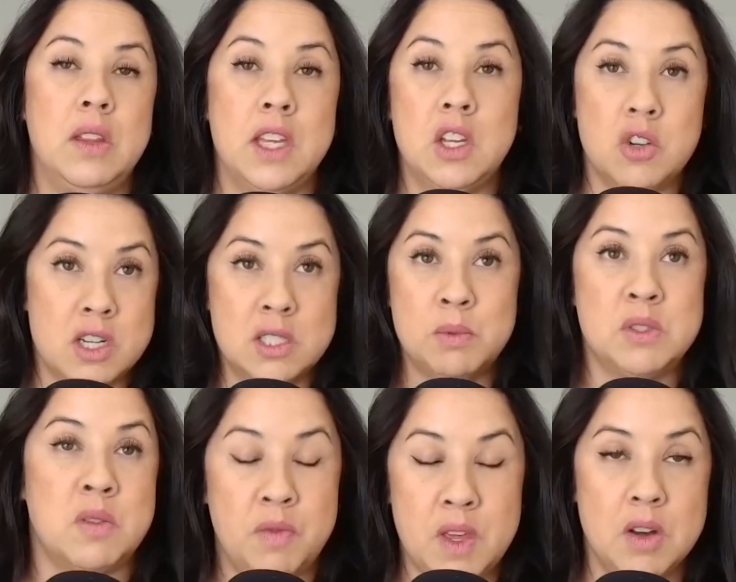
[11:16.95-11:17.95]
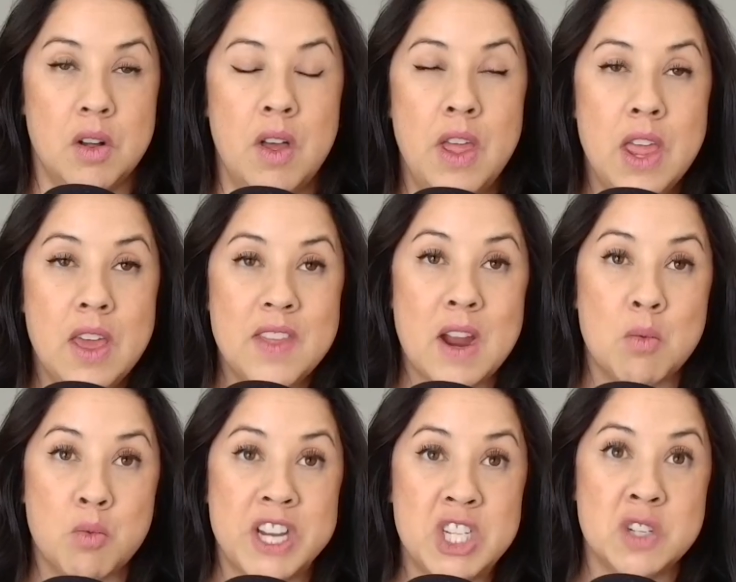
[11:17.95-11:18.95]
Like you're not supposed to feel
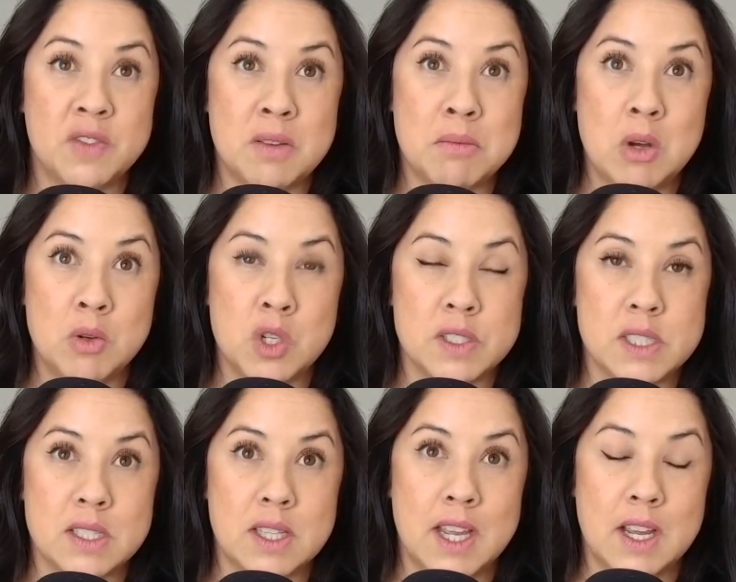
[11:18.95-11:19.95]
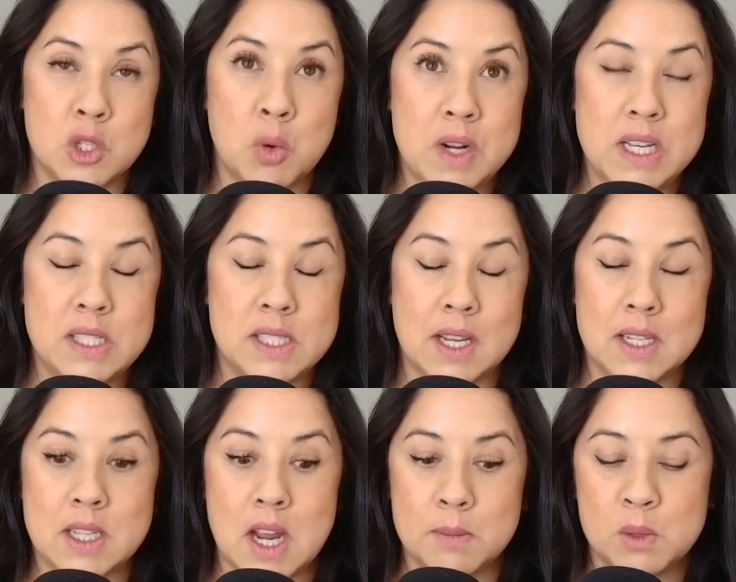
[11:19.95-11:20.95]
that range of emotions in like a 20-second
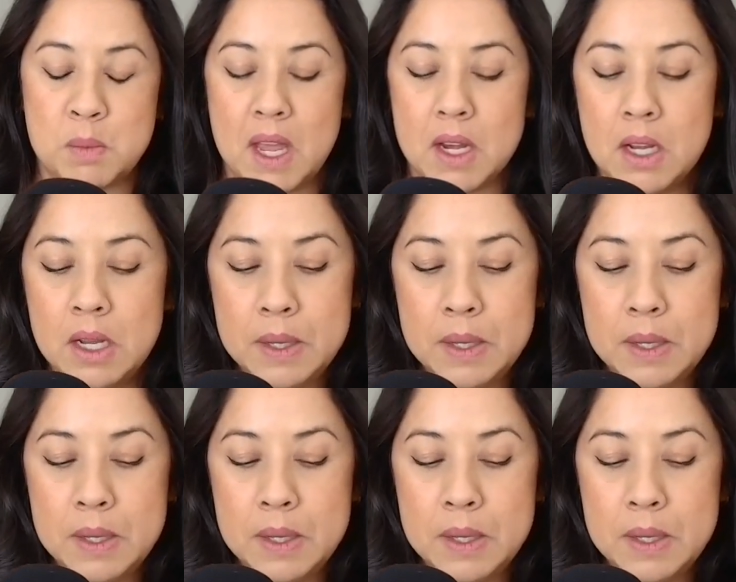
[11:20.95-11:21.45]
time span.